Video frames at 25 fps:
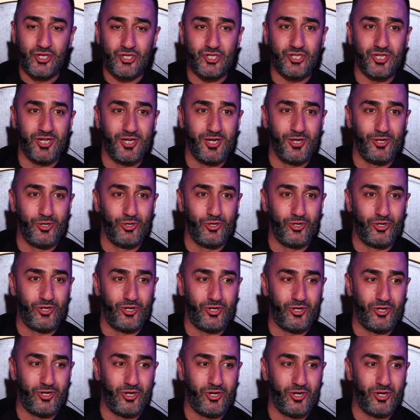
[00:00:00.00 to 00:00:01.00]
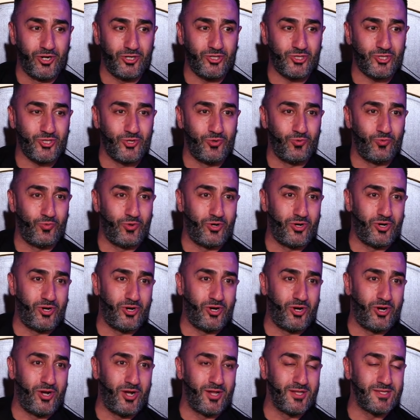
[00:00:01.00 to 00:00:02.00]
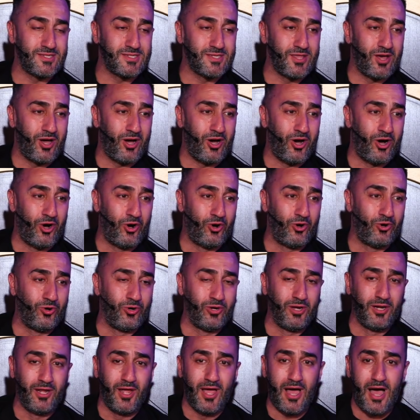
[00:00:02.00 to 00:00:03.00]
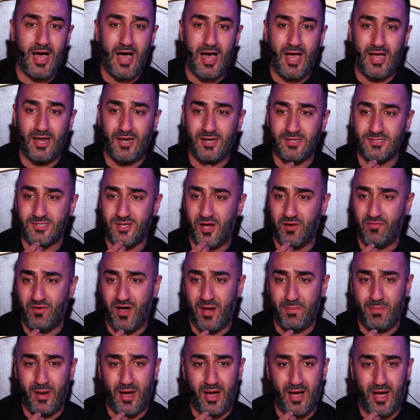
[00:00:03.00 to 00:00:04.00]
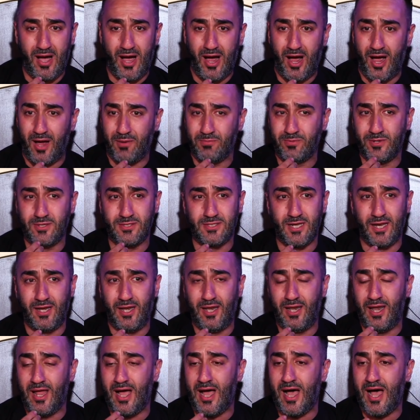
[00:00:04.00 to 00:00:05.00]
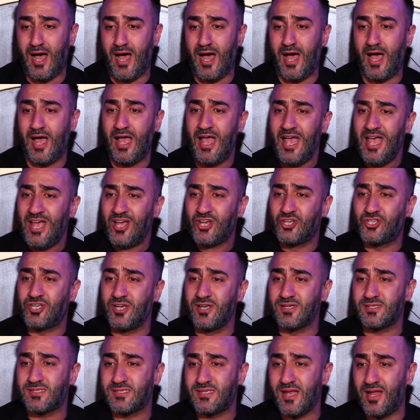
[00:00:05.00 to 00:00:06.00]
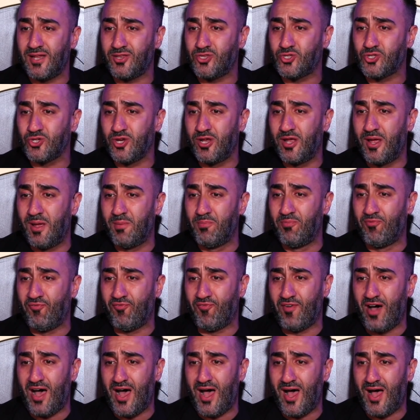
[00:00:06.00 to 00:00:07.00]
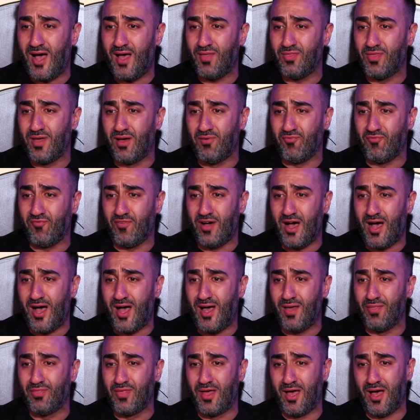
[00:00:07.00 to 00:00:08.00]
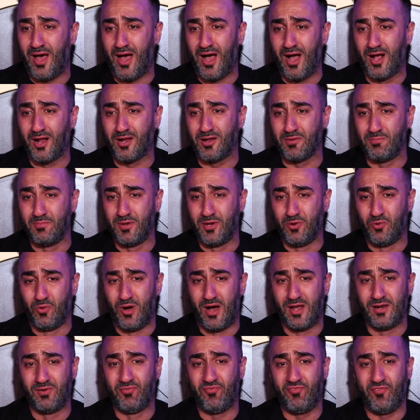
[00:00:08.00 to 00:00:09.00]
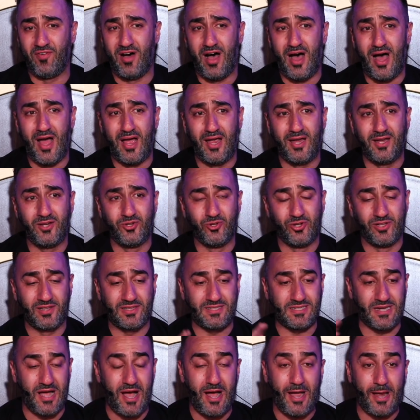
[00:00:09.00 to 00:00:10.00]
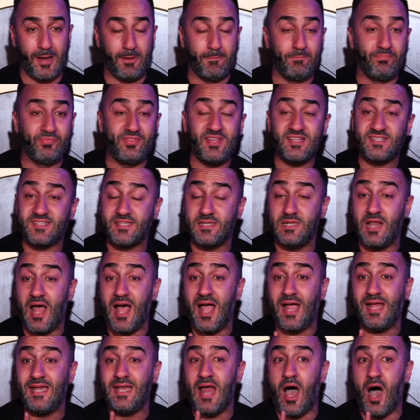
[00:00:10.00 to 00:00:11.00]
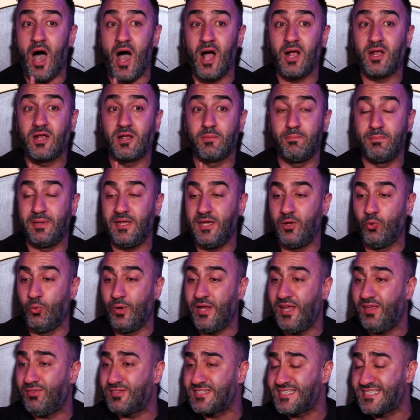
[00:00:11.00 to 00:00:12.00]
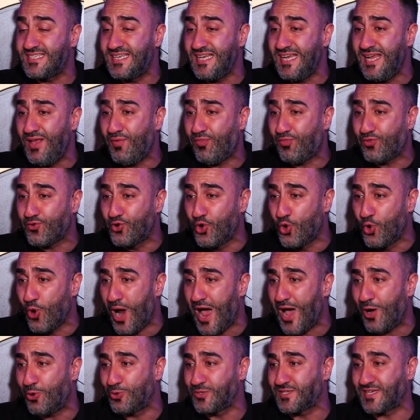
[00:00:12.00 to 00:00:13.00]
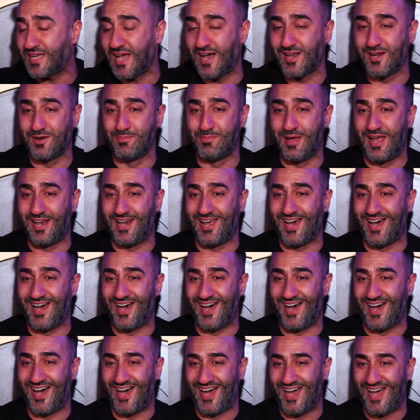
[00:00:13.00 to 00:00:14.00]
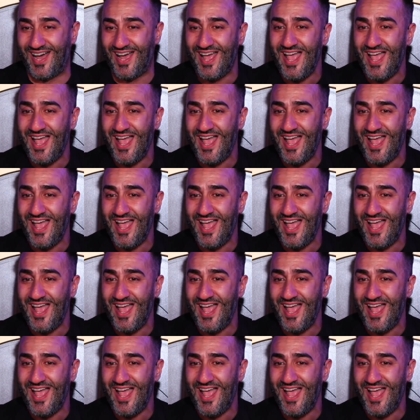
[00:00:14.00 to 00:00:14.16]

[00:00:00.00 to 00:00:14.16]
She looked towards the holy eyes of Aba Abdullah. She said to him, Father, Father, hug me one final time. This line, hug me, we see throughout Karbala.